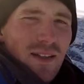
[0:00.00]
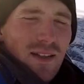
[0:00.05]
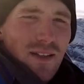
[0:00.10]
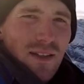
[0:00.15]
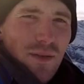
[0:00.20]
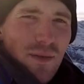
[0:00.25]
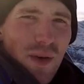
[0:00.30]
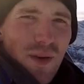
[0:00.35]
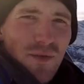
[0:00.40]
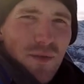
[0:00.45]
it to
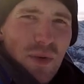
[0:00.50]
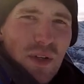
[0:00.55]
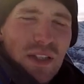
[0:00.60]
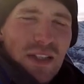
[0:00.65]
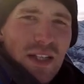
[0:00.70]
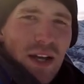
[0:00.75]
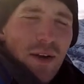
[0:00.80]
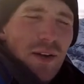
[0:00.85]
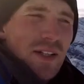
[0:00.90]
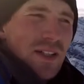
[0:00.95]
the summit of
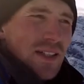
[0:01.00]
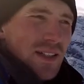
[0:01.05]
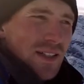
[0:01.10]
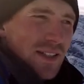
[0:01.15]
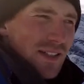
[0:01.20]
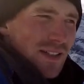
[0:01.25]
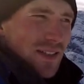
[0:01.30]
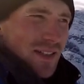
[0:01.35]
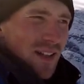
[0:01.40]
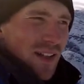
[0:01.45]
Reed's Tower.
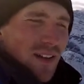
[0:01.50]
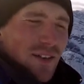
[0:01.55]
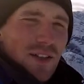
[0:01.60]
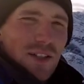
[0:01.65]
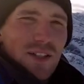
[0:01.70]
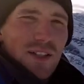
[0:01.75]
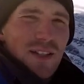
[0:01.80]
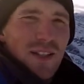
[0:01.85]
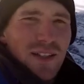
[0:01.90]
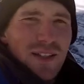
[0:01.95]
So
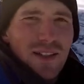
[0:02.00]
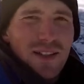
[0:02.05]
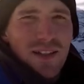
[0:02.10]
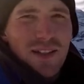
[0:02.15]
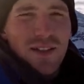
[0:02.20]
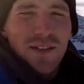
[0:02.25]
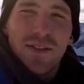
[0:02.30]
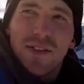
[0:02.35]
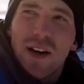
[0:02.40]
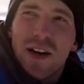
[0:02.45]
we're just at
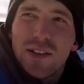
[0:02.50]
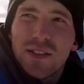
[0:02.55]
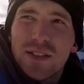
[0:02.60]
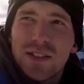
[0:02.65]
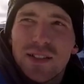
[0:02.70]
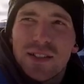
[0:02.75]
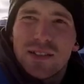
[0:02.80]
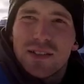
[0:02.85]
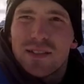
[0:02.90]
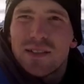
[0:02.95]

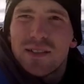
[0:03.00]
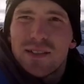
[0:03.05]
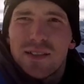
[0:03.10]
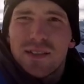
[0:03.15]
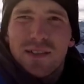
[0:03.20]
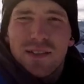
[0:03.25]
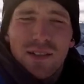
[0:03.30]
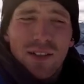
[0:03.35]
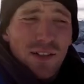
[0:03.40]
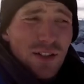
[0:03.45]

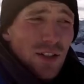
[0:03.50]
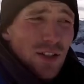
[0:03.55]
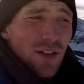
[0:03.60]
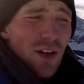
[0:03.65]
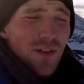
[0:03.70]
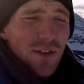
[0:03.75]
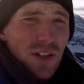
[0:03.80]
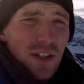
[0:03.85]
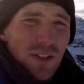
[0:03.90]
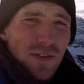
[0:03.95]

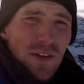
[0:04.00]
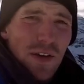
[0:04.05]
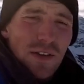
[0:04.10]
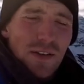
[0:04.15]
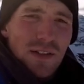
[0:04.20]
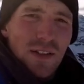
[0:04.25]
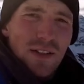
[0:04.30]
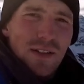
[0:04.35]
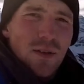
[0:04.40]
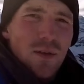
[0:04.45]
just over
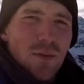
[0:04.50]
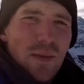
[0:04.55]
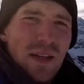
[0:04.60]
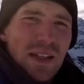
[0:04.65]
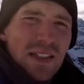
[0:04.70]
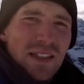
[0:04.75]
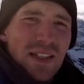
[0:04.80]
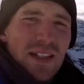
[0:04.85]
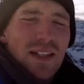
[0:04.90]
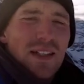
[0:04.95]
2,600
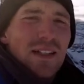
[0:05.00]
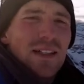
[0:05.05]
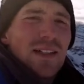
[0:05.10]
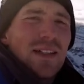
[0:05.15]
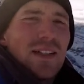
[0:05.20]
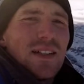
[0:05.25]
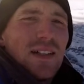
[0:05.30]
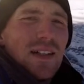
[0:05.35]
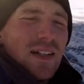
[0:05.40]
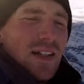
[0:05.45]
metres here.
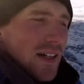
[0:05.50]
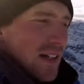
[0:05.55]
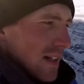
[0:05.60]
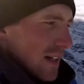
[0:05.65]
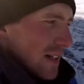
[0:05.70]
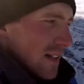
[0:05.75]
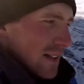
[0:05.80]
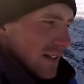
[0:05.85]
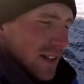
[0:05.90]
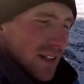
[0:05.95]

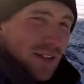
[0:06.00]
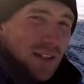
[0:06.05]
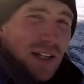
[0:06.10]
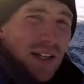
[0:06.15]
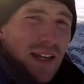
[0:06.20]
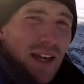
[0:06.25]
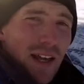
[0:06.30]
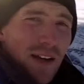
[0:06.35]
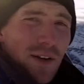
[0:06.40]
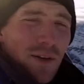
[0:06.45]
That
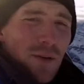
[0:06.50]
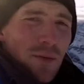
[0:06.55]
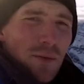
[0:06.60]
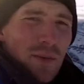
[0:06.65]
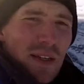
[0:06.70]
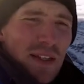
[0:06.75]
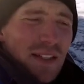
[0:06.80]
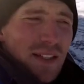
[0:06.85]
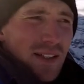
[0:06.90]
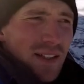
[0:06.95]
was like
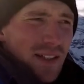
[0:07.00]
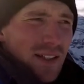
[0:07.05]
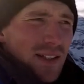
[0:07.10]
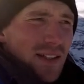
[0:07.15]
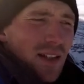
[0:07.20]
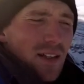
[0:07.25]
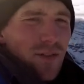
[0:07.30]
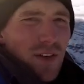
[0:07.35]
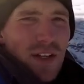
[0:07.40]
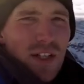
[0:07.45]
900
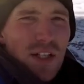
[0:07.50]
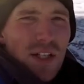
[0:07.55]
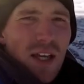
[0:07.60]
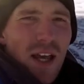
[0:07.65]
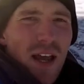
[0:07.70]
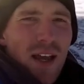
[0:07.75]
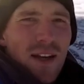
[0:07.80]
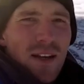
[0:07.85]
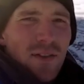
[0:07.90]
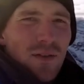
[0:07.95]
metres
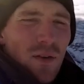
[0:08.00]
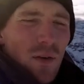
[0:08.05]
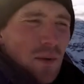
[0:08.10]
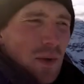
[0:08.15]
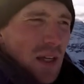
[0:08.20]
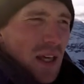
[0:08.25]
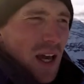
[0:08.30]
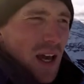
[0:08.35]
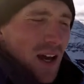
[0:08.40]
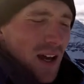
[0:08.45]
elevation gain
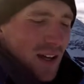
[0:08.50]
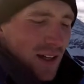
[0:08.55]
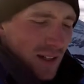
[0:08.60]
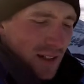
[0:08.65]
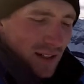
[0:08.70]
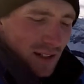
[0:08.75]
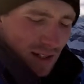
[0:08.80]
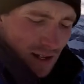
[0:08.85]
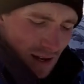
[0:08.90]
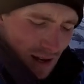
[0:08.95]
from the car.
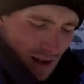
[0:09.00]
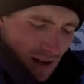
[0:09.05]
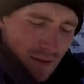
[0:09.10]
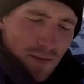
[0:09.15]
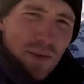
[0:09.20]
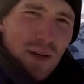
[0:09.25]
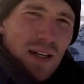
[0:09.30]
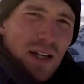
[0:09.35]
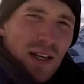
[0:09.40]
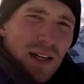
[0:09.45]

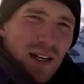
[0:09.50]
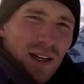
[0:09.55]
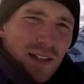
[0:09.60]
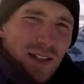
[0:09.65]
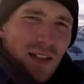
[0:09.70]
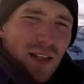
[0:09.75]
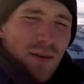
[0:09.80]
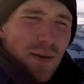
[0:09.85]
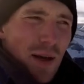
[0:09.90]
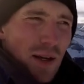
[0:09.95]

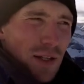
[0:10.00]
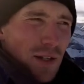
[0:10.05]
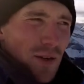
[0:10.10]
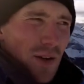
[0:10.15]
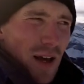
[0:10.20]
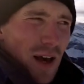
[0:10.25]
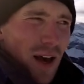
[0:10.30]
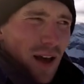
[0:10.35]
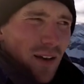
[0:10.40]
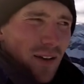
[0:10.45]
It's only about
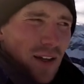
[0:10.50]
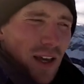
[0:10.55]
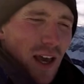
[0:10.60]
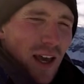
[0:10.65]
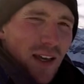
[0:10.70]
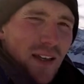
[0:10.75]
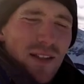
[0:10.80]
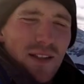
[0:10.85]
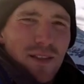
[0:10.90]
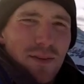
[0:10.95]
2.5
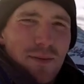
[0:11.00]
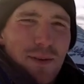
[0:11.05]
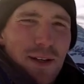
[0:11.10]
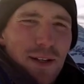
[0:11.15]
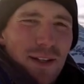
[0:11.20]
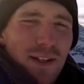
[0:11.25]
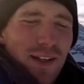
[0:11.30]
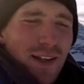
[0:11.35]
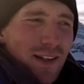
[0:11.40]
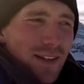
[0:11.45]
k's,
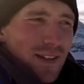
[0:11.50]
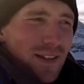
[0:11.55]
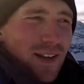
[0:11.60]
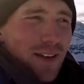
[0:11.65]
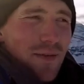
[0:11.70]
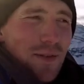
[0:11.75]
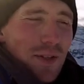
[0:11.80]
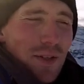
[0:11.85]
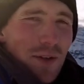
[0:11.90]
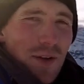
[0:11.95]
but yeah, it's
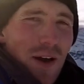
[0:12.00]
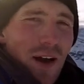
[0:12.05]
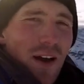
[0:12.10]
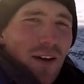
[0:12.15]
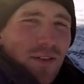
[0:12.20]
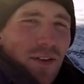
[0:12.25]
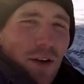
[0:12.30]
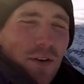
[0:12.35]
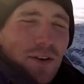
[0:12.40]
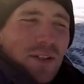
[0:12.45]
taken me
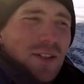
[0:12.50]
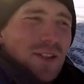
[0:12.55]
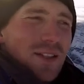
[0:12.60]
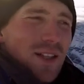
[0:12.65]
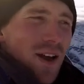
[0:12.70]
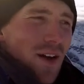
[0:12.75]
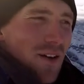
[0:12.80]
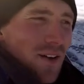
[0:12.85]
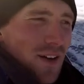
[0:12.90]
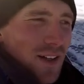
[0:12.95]
2.5 hours.
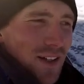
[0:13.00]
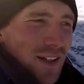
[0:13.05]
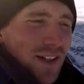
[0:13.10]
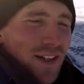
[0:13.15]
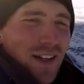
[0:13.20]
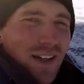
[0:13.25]
So